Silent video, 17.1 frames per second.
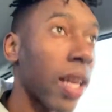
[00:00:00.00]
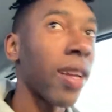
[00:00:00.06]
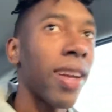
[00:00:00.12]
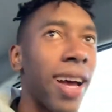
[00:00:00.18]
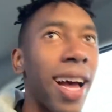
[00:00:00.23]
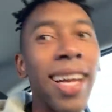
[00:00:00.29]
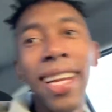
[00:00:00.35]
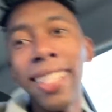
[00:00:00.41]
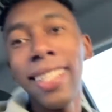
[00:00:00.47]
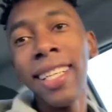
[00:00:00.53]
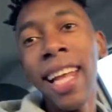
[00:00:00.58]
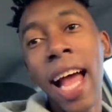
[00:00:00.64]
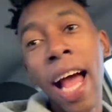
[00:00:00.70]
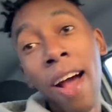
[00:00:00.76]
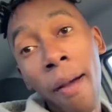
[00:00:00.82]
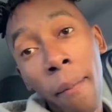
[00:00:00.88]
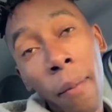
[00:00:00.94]
honestly,
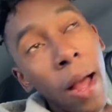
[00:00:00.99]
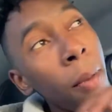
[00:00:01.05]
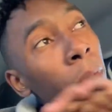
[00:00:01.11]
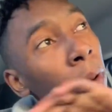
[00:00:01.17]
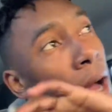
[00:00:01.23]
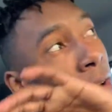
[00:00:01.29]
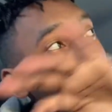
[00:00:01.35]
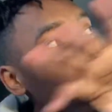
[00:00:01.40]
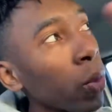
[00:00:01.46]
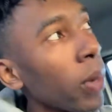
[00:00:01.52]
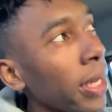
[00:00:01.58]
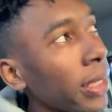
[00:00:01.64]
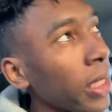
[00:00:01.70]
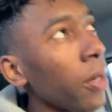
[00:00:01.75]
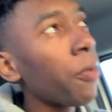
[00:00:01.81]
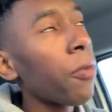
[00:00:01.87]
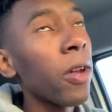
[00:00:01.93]
I was
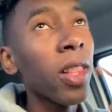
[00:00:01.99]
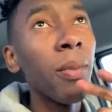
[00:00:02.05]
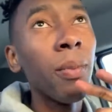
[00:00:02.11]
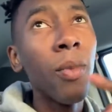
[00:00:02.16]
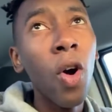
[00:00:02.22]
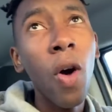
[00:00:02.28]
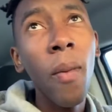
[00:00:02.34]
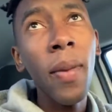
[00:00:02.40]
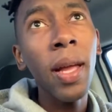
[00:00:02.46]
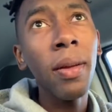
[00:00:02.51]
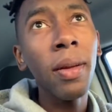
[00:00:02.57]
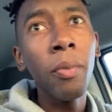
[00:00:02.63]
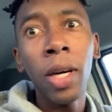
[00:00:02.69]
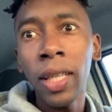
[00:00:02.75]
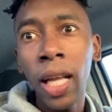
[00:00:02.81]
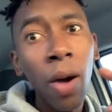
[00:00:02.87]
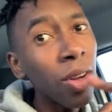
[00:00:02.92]
waiting for the moment,
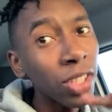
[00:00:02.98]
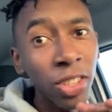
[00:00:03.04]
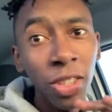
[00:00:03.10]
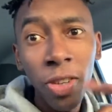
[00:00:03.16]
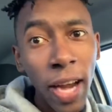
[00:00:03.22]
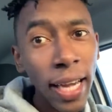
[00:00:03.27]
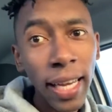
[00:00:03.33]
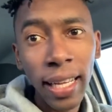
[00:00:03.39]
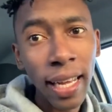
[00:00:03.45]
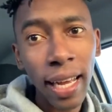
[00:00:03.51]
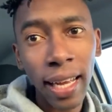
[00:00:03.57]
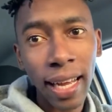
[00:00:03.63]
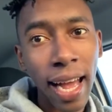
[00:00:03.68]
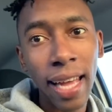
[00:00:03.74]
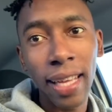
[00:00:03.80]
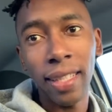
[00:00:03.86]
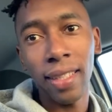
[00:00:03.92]
but I wasn't ready yet,
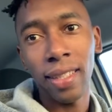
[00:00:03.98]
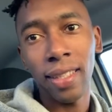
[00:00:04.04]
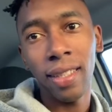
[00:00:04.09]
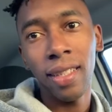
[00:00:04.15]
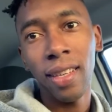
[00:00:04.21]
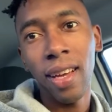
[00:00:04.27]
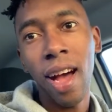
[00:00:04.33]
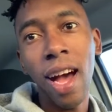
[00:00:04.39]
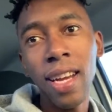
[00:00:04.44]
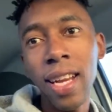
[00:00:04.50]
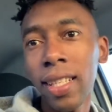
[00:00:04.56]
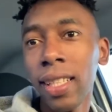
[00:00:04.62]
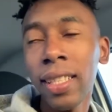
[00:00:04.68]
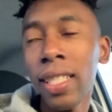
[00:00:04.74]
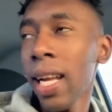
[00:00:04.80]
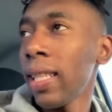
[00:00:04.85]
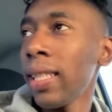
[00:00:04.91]
guys. Honestly,
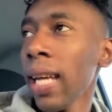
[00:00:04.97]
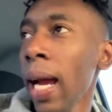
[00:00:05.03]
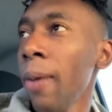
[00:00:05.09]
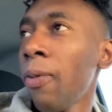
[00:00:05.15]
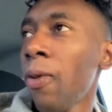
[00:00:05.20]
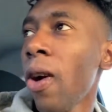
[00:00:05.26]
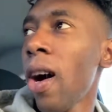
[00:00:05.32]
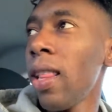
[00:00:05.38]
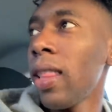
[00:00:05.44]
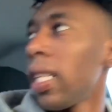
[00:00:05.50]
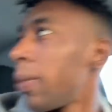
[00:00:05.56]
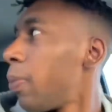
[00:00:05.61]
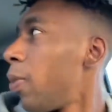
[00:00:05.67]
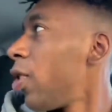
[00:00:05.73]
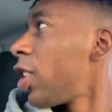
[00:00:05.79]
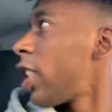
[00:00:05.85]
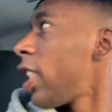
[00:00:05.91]
it's not time for all this
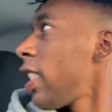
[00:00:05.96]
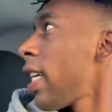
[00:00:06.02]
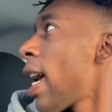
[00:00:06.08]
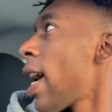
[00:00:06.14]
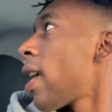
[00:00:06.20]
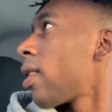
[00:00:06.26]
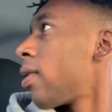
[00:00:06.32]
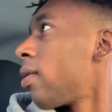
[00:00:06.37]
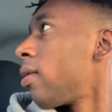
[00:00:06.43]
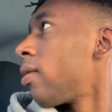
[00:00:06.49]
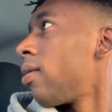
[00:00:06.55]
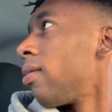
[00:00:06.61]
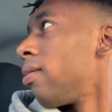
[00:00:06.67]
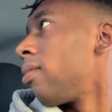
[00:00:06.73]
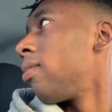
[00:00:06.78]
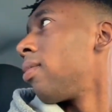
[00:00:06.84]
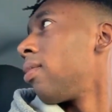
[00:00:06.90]
bullshit yet.
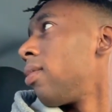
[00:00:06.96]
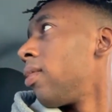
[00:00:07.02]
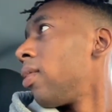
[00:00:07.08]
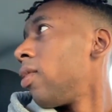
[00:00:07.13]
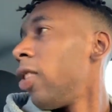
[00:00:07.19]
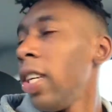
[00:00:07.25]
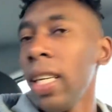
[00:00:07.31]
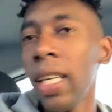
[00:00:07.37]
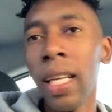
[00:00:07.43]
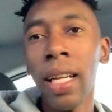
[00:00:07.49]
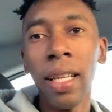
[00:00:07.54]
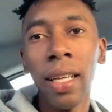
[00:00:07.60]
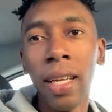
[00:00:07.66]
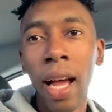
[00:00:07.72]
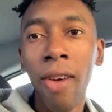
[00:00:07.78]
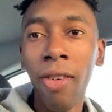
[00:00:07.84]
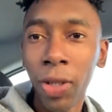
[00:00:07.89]
Really,
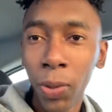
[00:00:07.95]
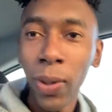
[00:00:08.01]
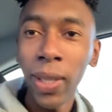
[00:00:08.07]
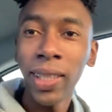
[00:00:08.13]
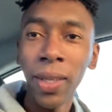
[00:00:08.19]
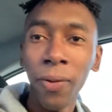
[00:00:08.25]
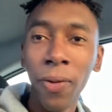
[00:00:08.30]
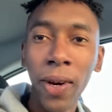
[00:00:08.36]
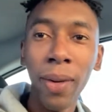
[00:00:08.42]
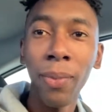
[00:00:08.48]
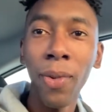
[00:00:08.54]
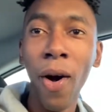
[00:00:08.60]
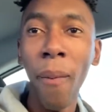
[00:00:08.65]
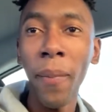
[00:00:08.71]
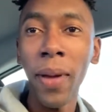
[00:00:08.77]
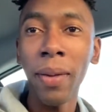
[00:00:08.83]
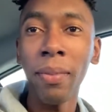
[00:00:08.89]
I was waiting for the
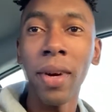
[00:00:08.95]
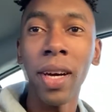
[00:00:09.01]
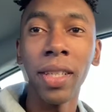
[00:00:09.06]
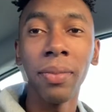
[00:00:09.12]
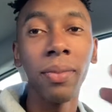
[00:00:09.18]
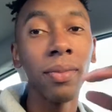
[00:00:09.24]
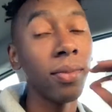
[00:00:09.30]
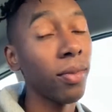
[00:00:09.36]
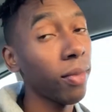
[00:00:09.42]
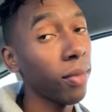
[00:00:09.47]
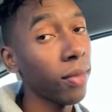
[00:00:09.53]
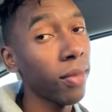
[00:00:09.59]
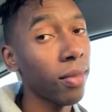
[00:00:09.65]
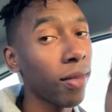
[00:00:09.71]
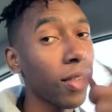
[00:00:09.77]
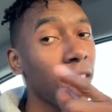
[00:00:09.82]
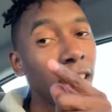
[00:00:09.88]
moment, but
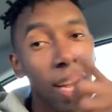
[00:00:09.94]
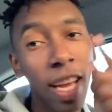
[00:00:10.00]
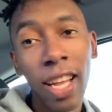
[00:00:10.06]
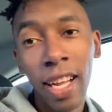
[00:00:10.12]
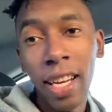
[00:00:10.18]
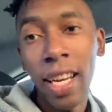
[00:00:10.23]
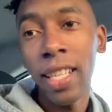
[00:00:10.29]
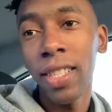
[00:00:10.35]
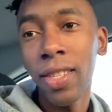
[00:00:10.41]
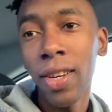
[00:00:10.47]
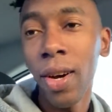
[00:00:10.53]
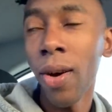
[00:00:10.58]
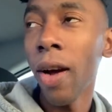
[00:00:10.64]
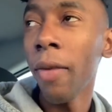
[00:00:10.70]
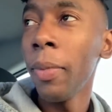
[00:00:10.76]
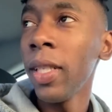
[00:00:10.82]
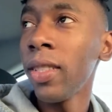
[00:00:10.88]
let's go.
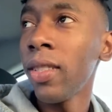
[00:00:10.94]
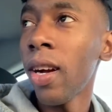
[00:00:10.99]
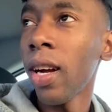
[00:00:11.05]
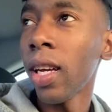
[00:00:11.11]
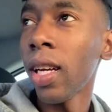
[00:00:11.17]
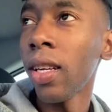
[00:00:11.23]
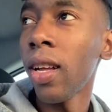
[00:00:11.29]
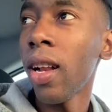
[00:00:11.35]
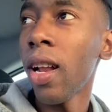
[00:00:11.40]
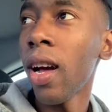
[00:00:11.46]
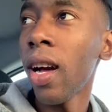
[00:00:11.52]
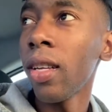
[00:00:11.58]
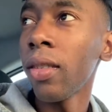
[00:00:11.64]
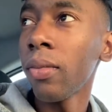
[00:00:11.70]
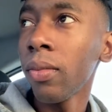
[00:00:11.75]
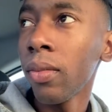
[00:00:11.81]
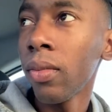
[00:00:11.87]
I've been talking a lot.
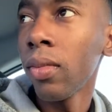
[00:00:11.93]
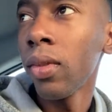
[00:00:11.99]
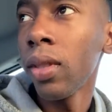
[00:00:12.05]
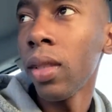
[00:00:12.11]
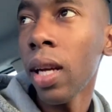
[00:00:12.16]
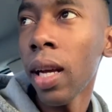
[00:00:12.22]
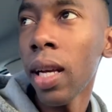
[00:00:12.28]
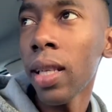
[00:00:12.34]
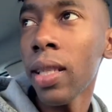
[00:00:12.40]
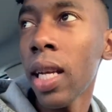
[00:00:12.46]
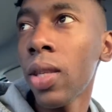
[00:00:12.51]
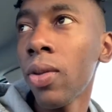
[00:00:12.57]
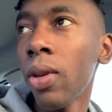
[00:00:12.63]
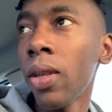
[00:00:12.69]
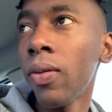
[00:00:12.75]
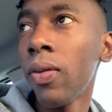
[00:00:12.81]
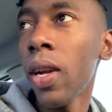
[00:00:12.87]
I guess that's
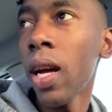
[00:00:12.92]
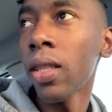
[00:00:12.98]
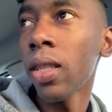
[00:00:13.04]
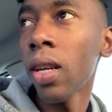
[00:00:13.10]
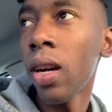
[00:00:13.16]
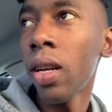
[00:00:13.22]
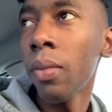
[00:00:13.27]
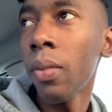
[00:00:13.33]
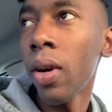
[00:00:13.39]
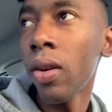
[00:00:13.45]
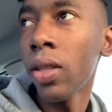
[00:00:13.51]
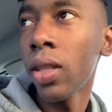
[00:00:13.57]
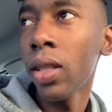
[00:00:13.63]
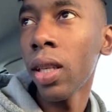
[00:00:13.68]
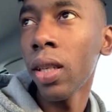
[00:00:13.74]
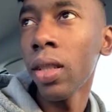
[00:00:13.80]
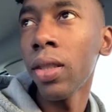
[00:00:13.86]
what the vlog's all about
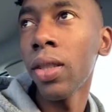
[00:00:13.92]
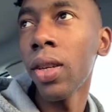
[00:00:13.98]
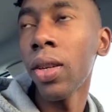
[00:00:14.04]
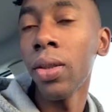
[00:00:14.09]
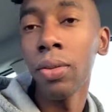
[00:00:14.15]
still, so